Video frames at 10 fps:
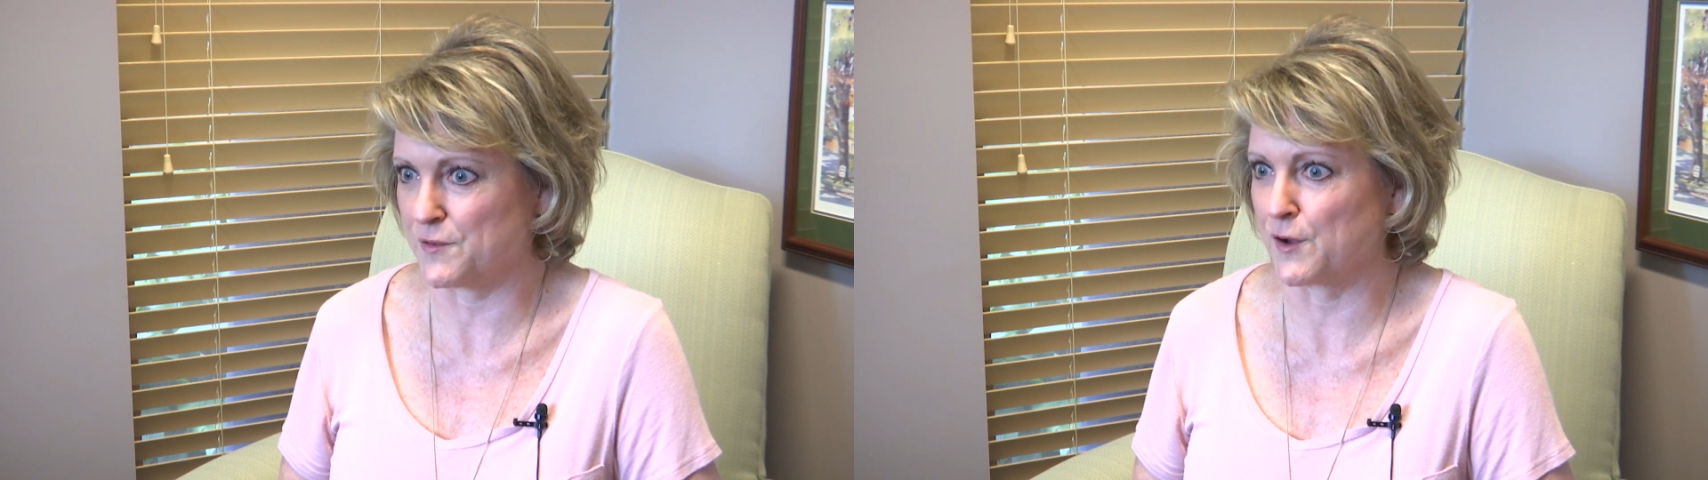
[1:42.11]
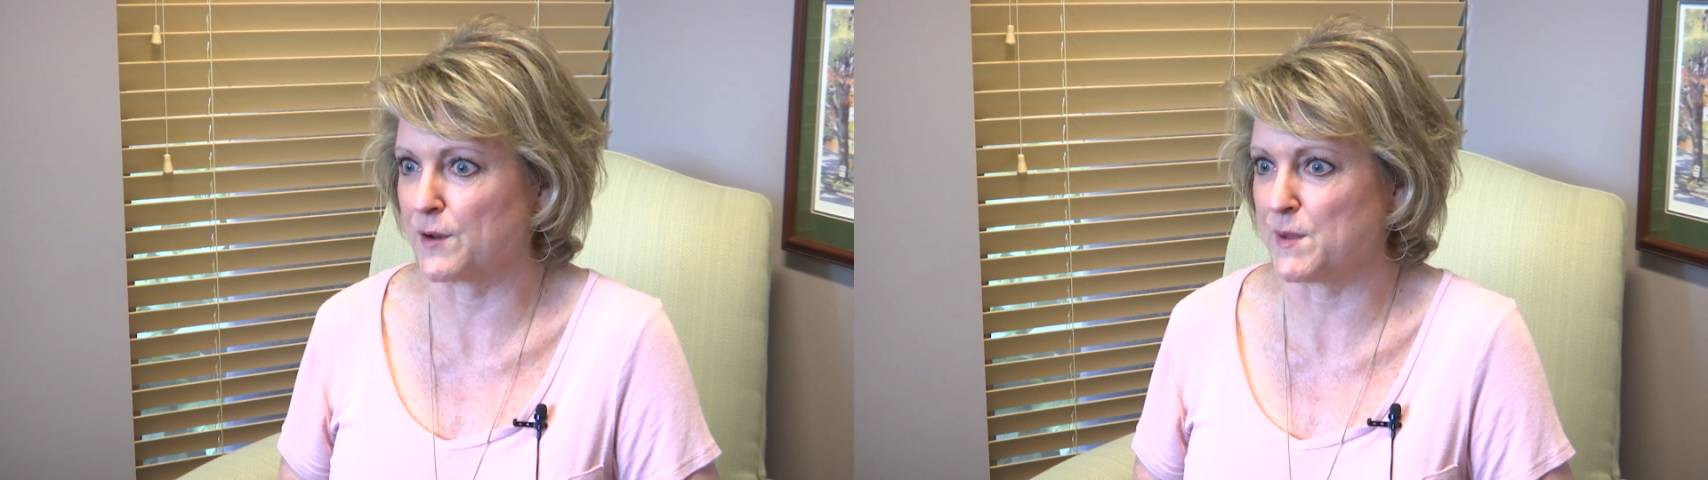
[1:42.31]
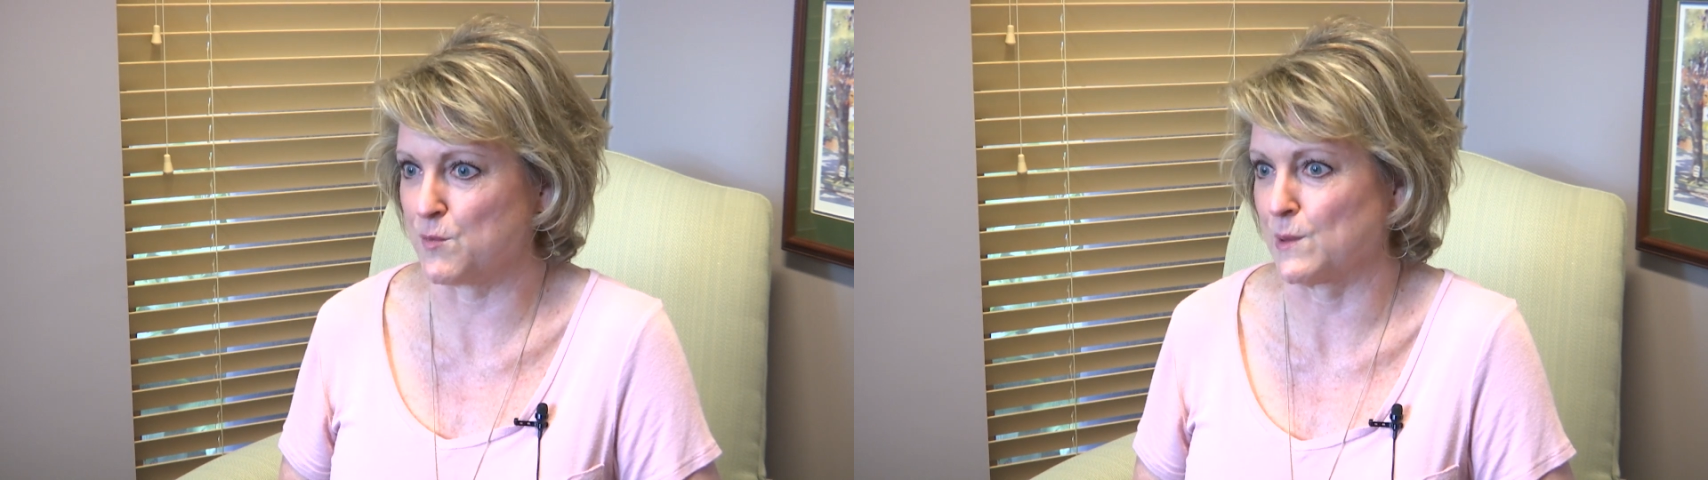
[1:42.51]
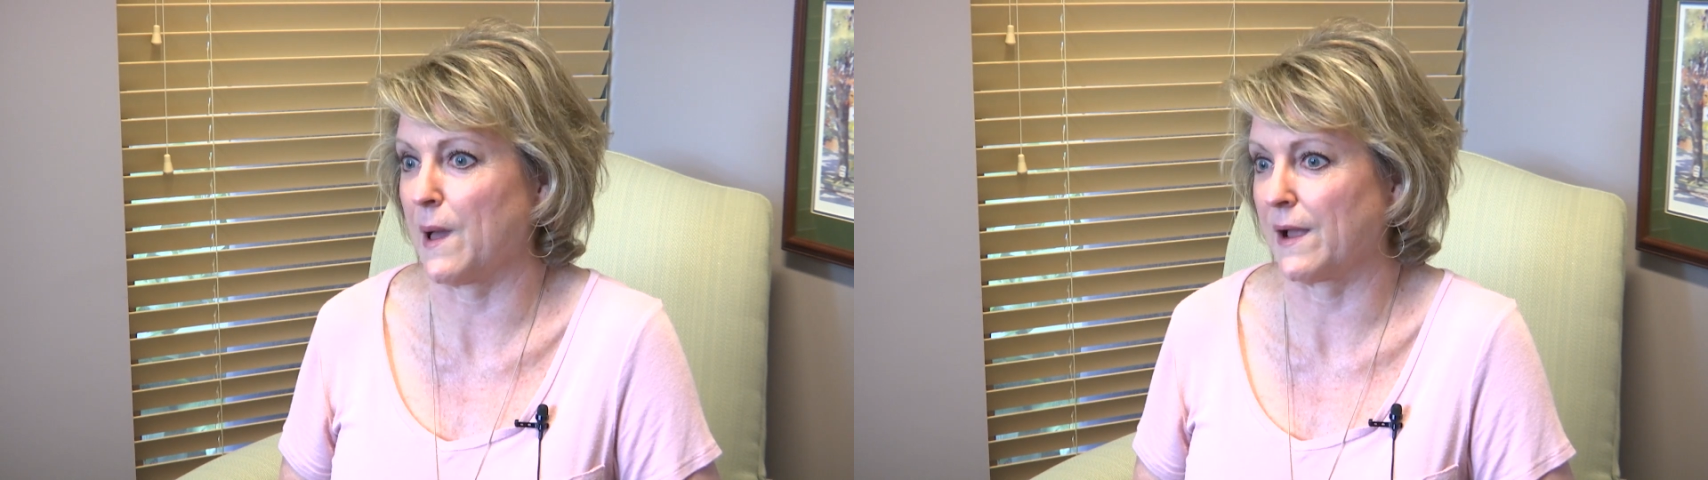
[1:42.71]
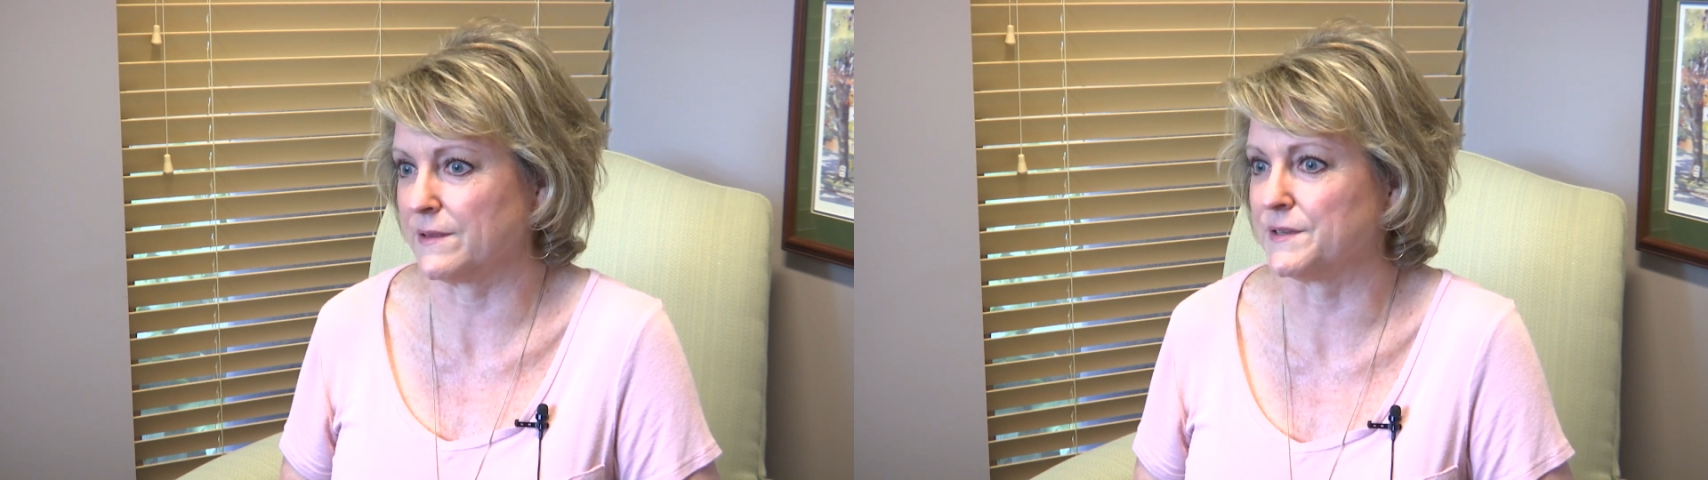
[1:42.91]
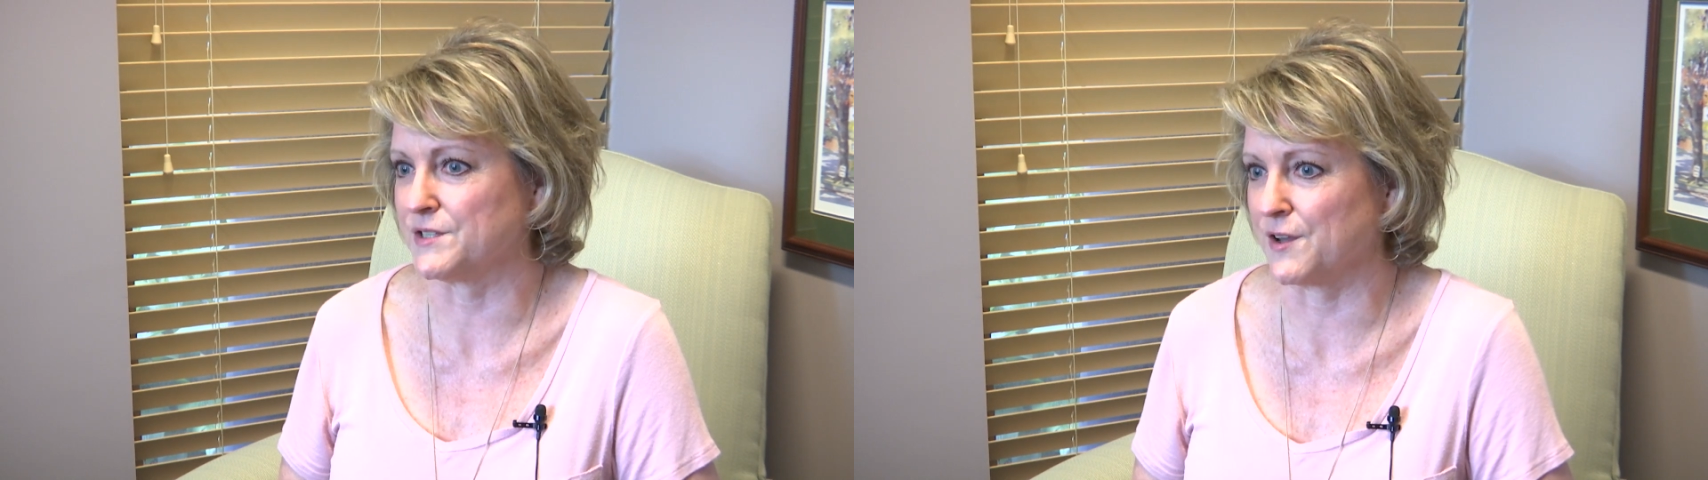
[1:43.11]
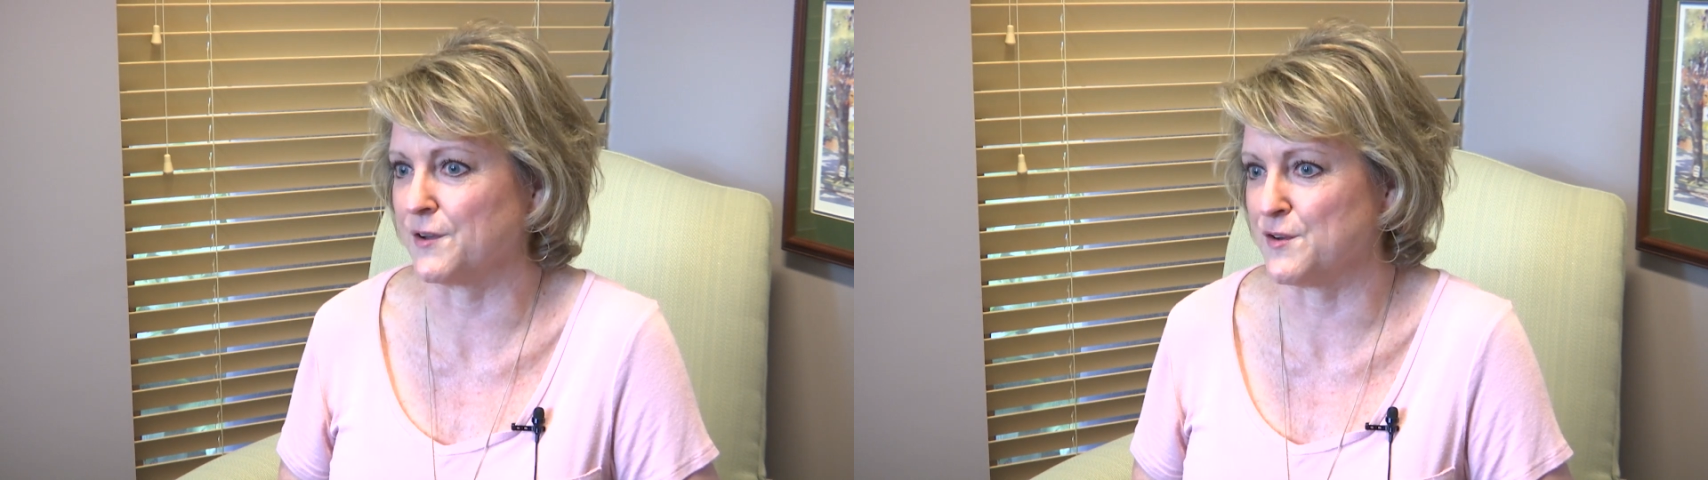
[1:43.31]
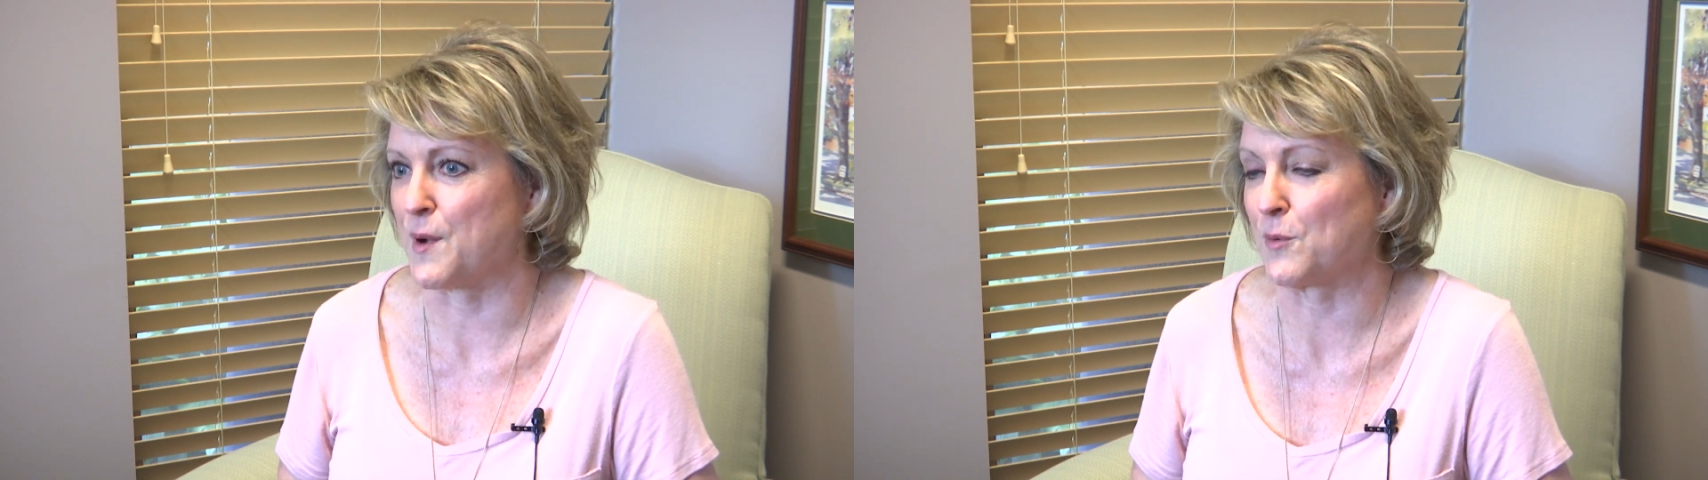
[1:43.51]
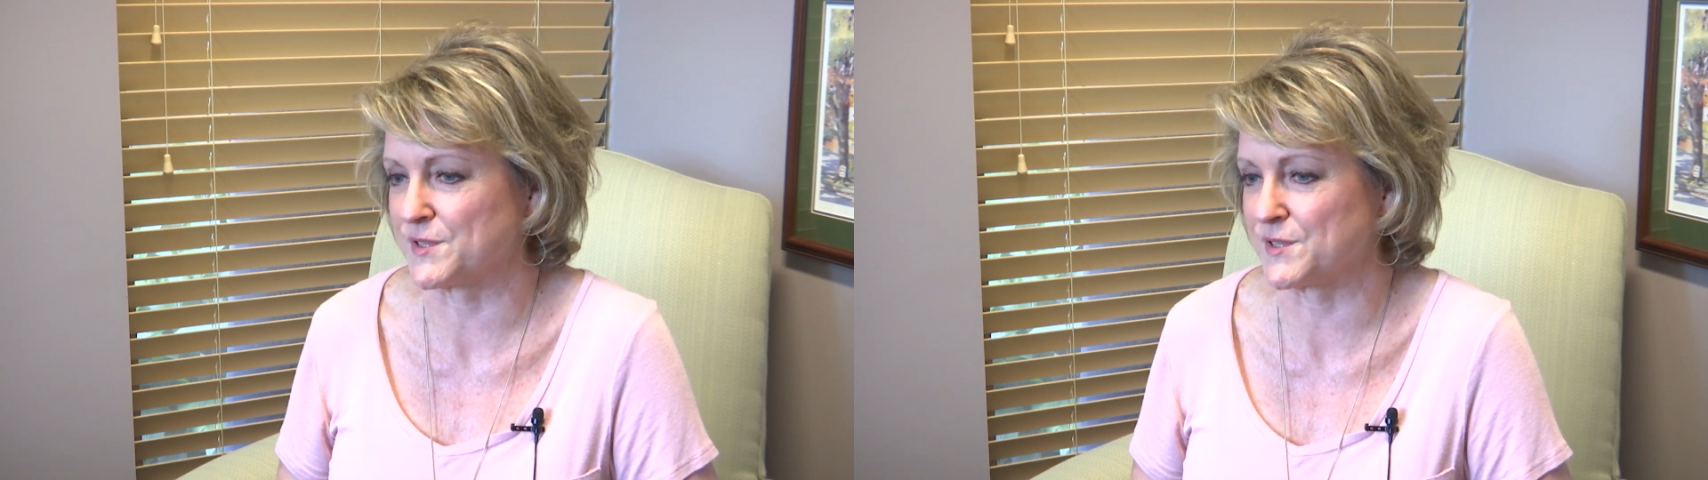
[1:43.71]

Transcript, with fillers: they're going to be more likely to tell you about